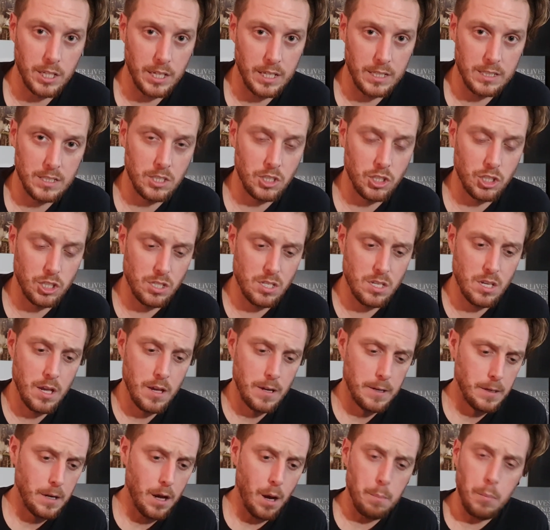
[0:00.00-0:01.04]
It is just
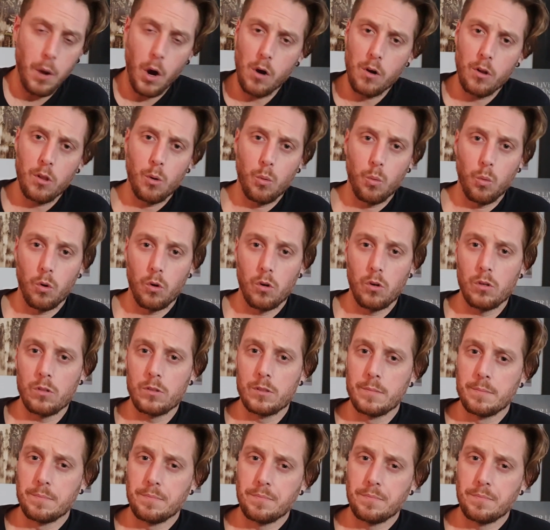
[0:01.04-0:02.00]
a part of the world.